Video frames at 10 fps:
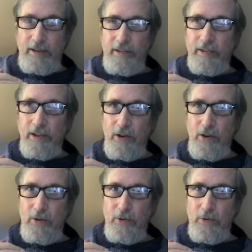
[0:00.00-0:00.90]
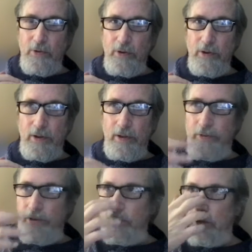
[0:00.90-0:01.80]
so
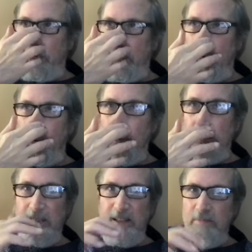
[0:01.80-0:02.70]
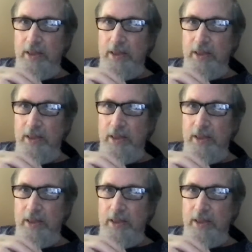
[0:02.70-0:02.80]
if you look at all of them,